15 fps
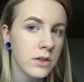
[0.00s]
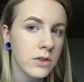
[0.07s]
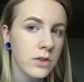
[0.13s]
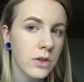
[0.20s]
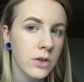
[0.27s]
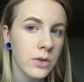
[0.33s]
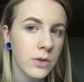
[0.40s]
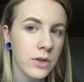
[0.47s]

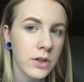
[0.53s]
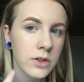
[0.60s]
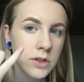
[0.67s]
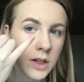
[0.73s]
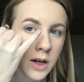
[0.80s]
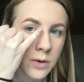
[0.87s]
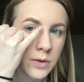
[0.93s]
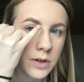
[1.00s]
So
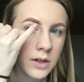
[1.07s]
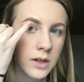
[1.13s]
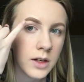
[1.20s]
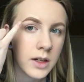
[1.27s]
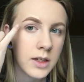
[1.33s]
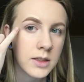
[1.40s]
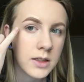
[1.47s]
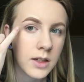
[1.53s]
there's that one.
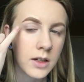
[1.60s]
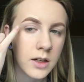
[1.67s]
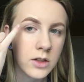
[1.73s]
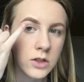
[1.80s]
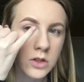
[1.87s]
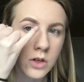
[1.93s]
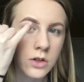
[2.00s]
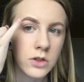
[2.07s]
Like I said, I
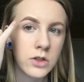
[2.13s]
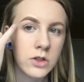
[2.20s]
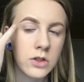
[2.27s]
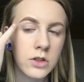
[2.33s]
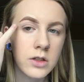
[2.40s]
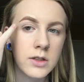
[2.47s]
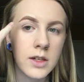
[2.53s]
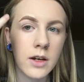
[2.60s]
just
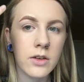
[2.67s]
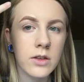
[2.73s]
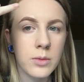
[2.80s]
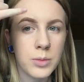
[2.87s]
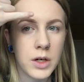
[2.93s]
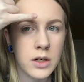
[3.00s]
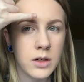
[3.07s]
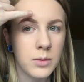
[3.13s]
arched down the
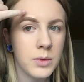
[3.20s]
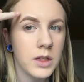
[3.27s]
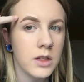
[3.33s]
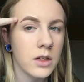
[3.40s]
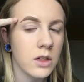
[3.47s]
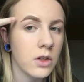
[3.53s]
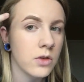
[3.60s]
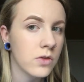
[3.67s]
bottom
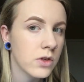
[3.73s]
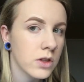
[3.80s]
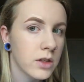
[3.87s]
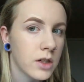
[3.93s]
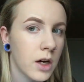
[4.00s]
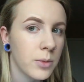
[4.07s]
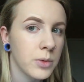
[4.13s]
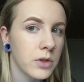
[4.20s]
and then over the
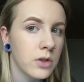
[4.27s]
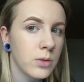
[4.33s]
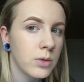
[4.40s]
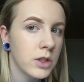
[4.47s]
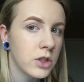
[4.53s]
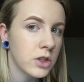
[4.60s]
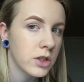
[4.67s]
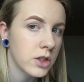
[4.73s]
top a little
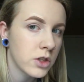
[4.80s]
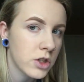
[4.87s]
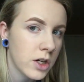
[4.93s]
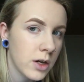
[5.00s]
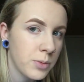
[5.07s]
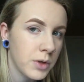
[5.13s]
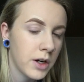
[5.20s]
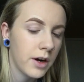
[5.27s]
bit just to
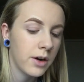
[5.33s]
shape it